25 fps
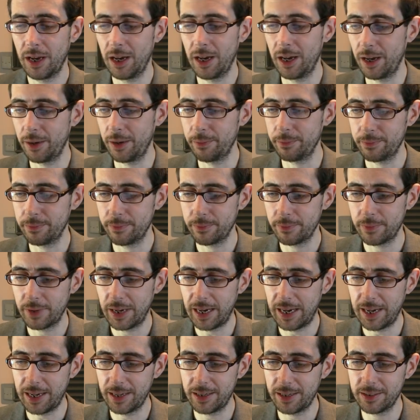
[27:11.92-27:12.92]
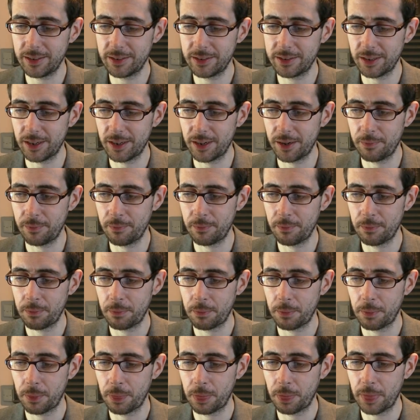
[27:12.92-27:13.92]
Um, and
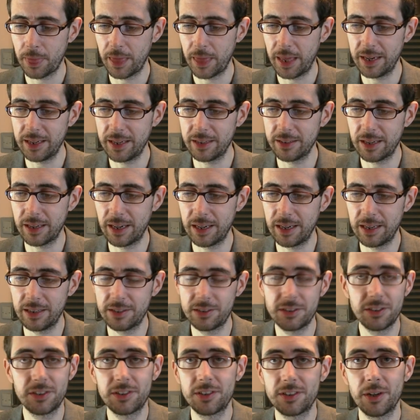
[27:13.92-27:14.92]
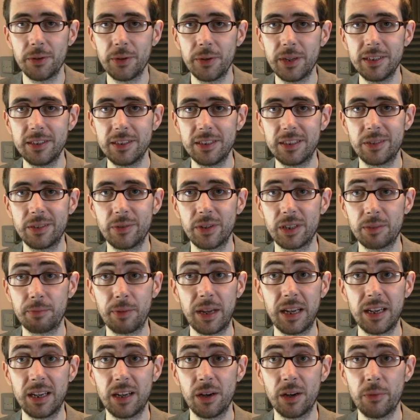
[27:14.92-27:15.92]
um, and it and it's just so easy to
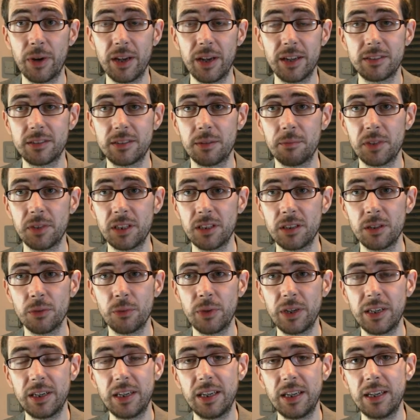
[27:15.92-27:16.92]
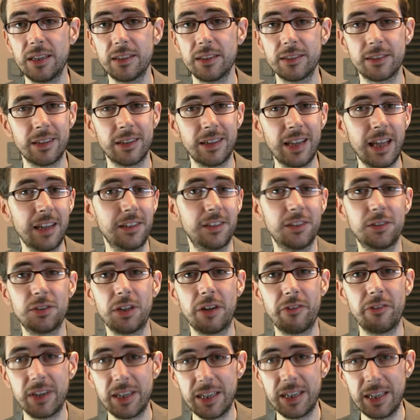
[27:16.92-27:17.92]
explain it away as something that we need, as a
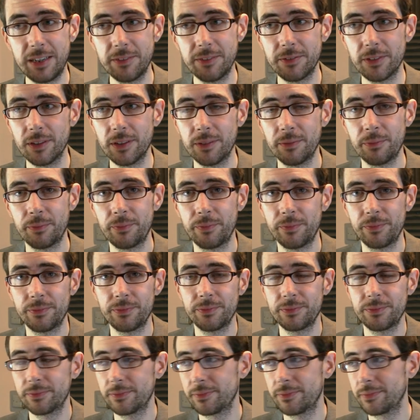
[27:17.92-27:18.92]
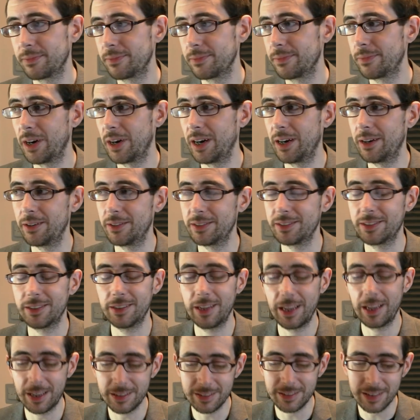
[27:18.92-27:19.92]
necessary evil. Wow, as a
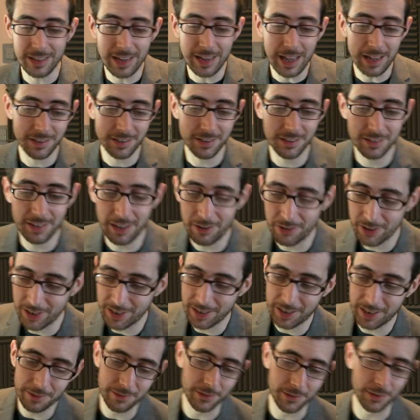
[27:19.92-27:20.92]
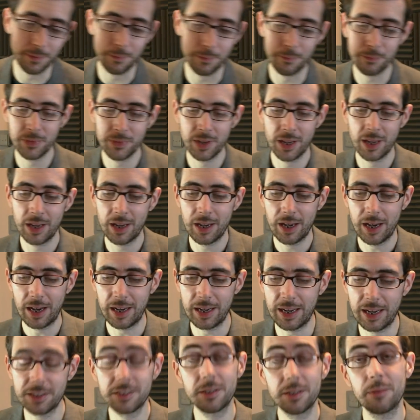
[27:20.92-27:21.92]
ne as a necessary evil,
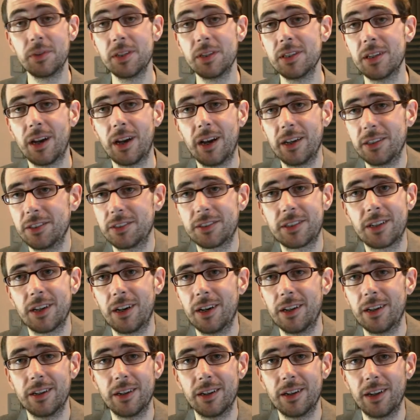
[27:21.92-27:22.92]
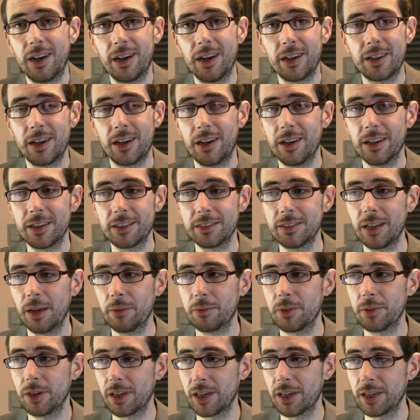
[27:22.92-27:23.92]
and that's something that I just can't I can't
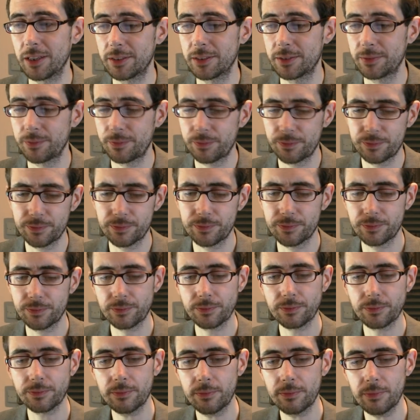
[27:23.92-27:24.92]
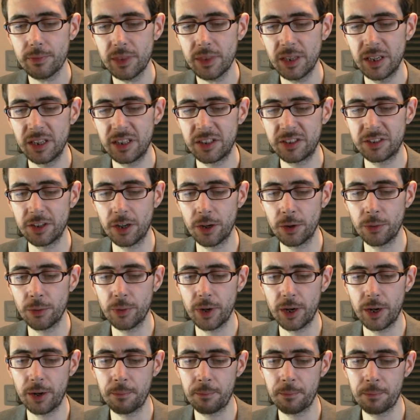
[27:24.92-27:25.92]
accept, I guess.
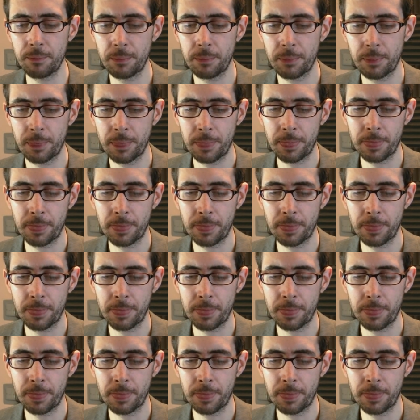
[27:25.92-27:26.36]
So um,